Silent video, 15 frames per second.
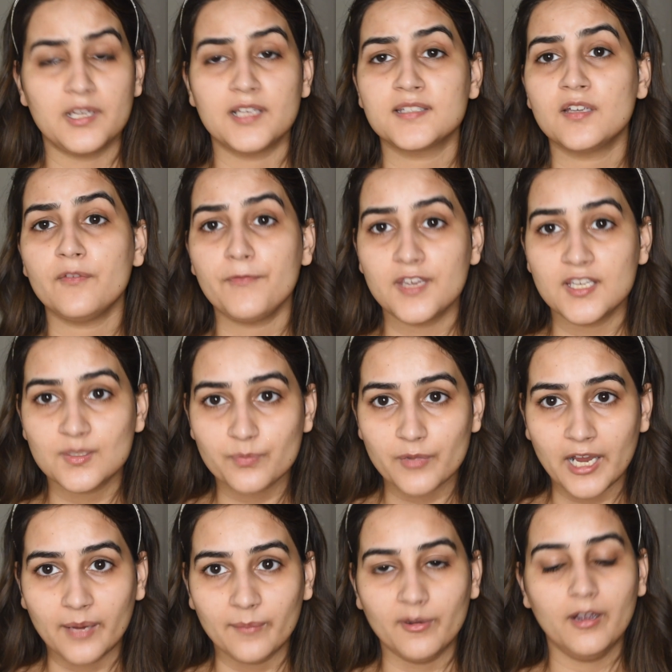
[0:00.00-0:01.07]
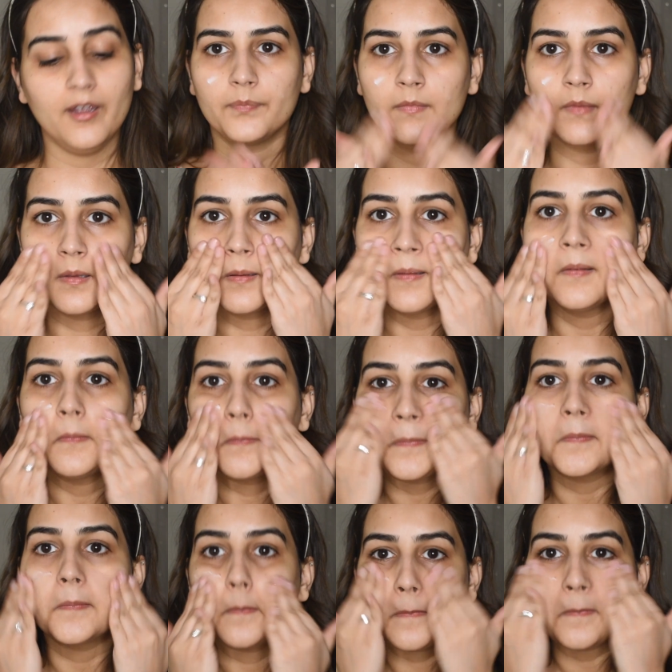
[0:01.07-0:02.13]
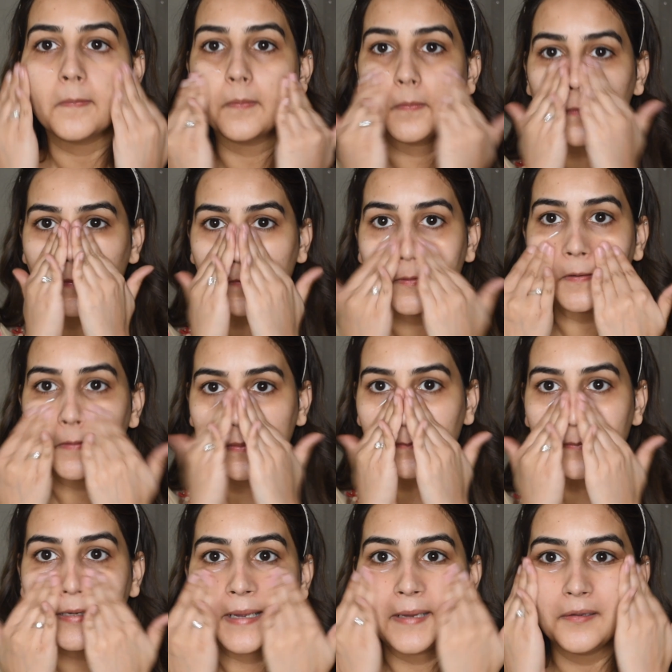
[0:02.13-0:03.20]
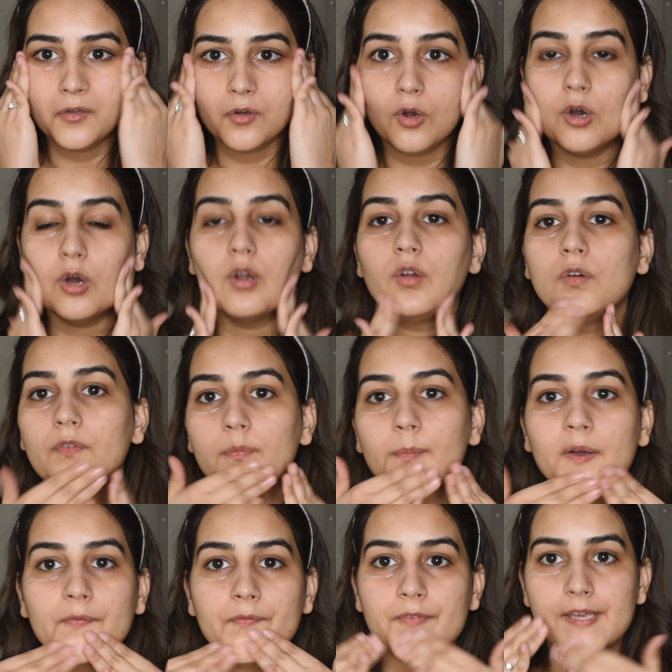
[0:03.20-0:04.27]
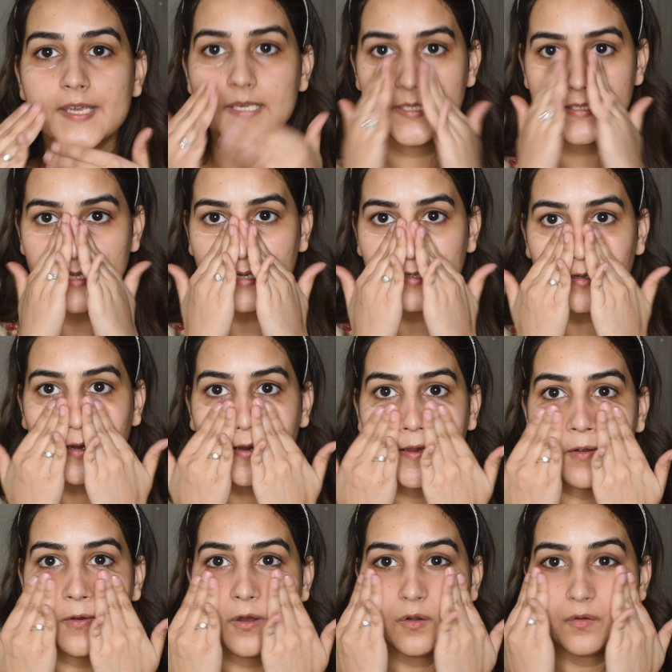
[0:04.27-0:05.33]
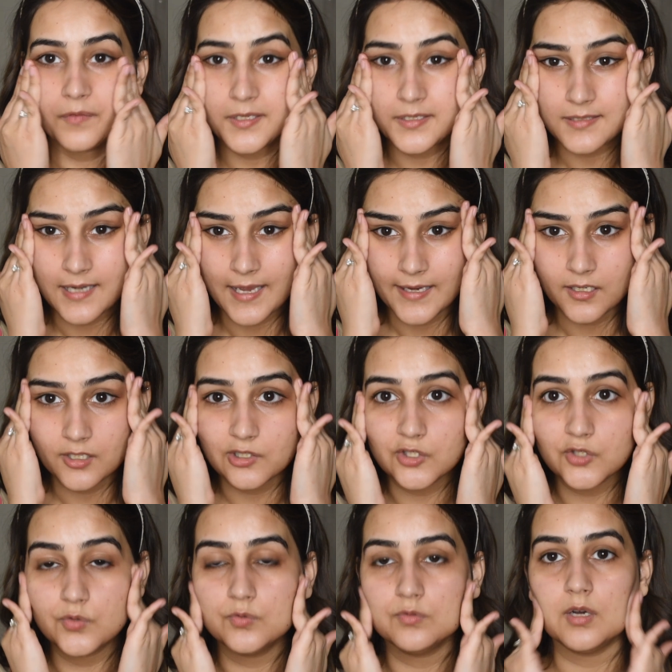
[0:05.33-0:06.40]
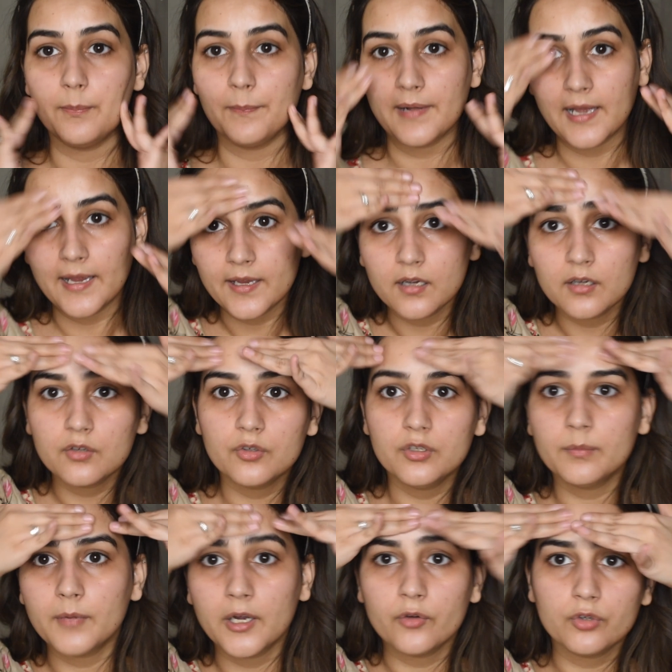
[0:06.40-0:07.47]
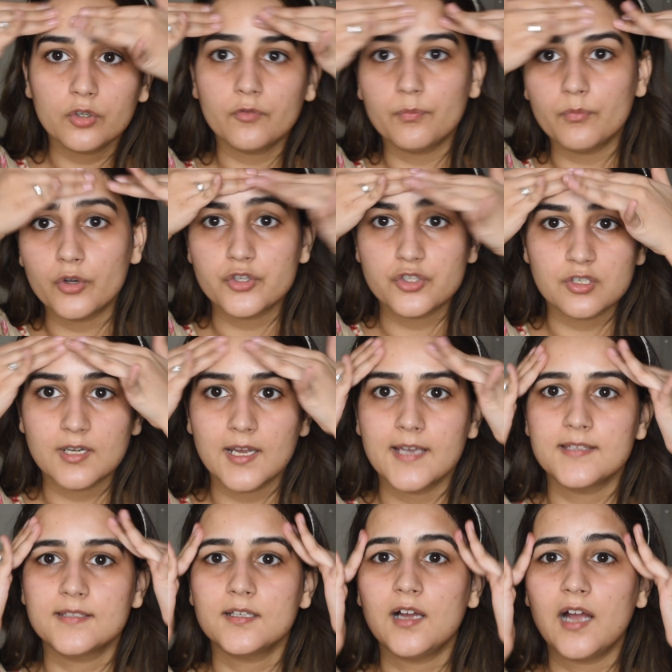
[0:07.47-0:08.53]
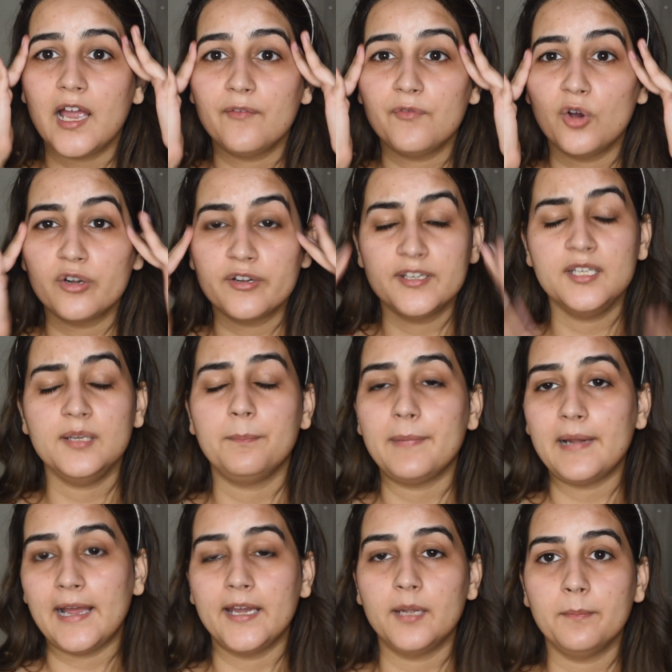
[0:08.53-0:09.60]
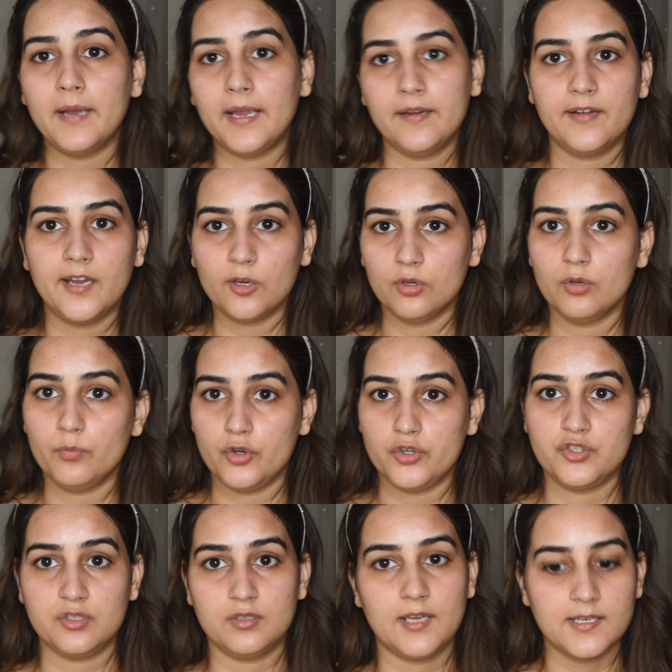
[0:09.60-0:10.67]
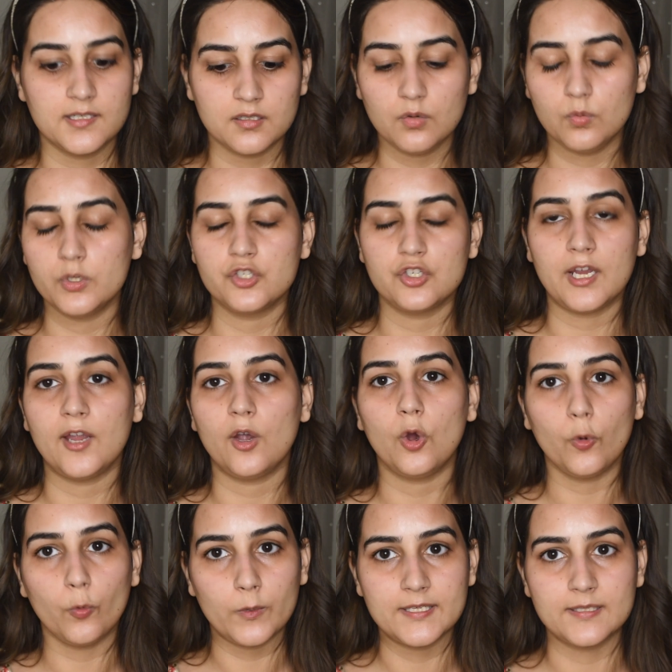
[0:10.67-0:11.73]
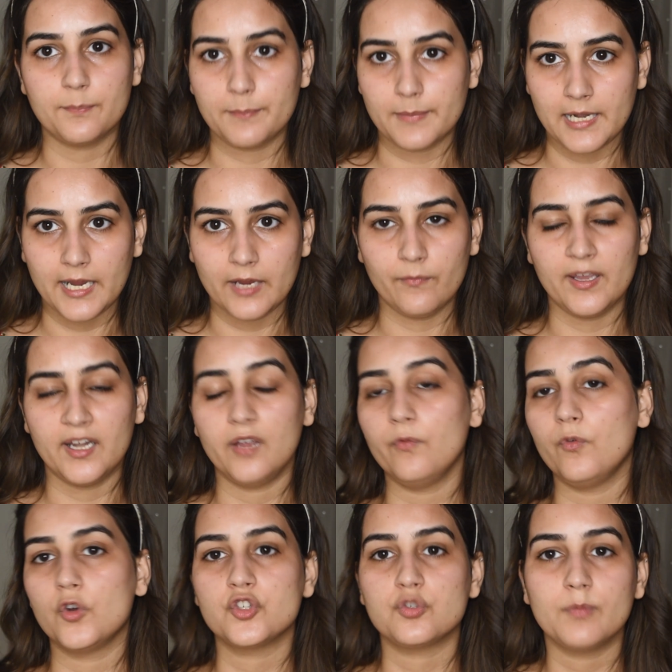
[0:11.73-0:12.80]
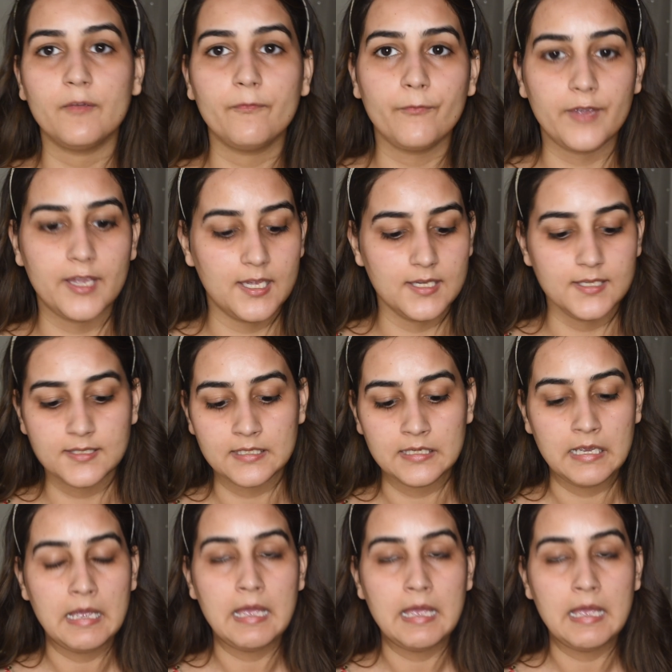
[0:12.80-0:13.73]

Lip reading: plus a face primer. So I'm gonna apply it all over my face, and I always like to apply a good amount of moisturizer. I've already applied my regular moisturizer, which I always apply when I wash my face.